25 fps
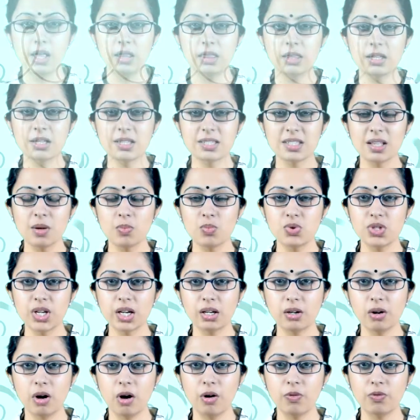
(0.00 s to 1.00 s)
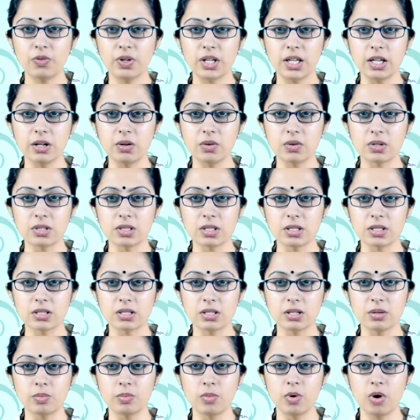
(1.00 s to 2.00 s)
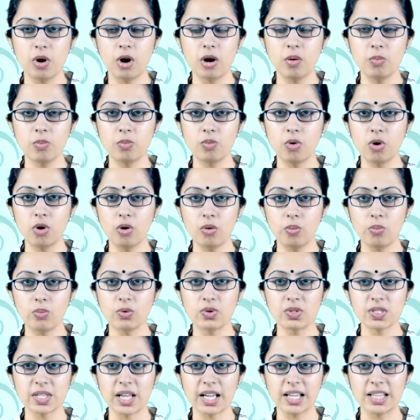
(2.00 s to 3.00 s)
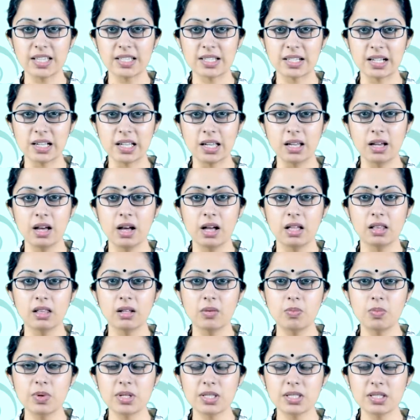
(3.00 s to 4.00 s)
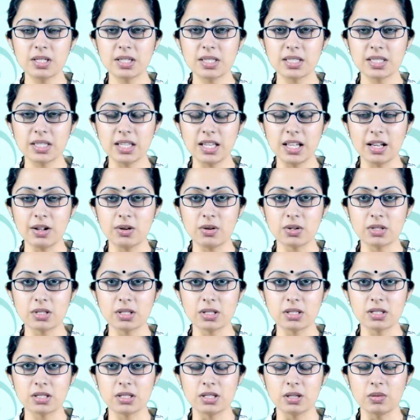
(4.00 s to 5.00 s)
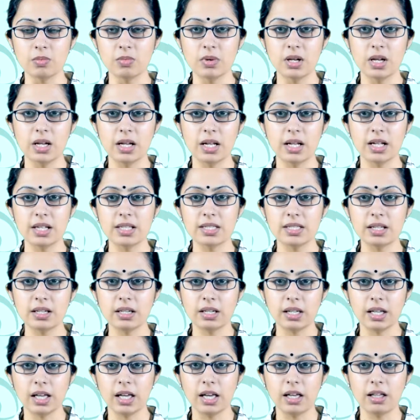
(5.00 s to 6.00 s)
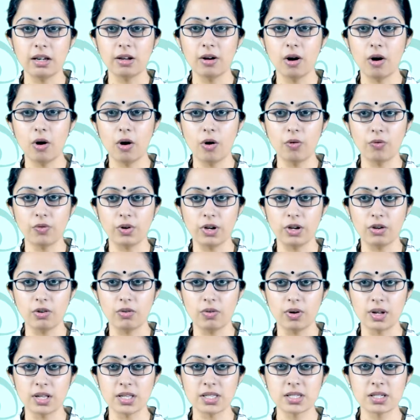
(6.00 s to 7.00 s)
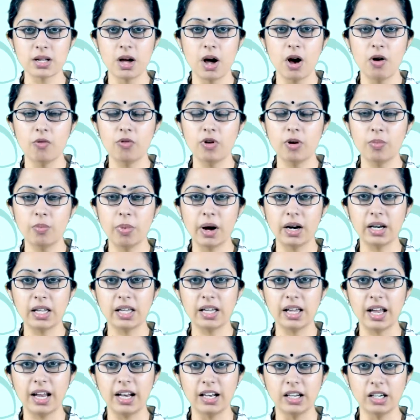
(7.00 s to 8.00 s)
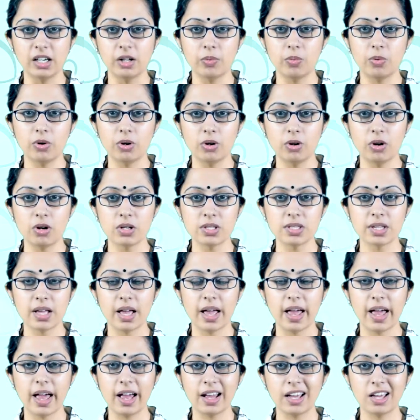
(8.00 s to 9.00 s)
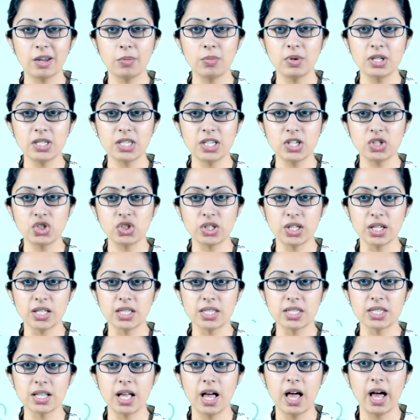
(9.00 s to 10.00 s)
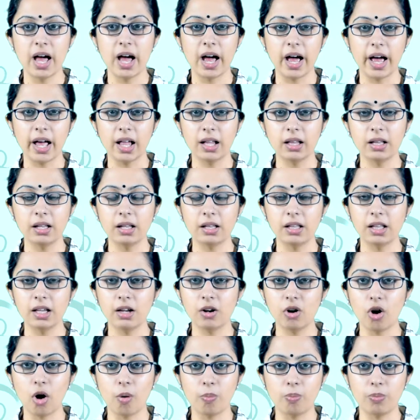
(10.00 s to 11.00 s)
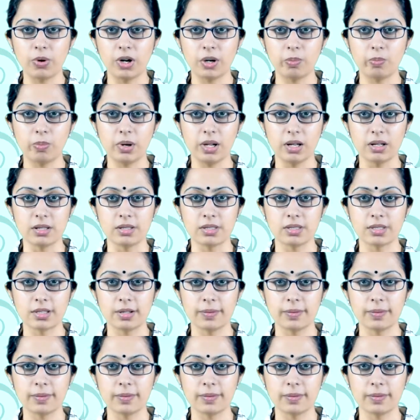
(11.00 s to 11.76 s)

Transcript: The subject of ecosystem, or more precisely the business ecosystem, is an area of interest for budding entrepreneurs, academicians and the corporate players.